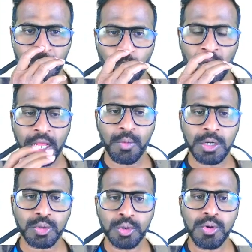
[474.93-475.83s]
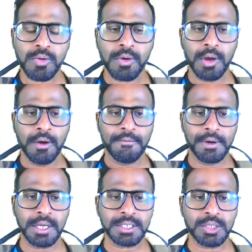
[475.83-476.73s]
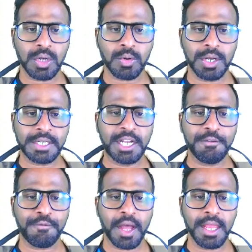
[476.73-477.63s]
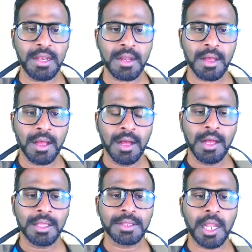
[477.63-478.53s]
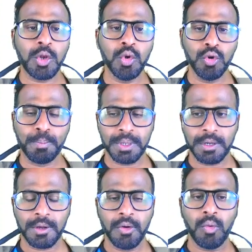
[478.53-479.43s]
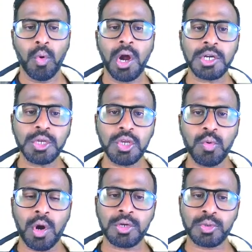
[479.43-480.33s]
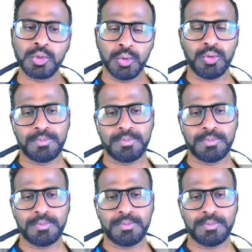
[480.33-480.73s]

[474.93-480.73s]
What I want to do, first you are going to define the loop. What do you want to do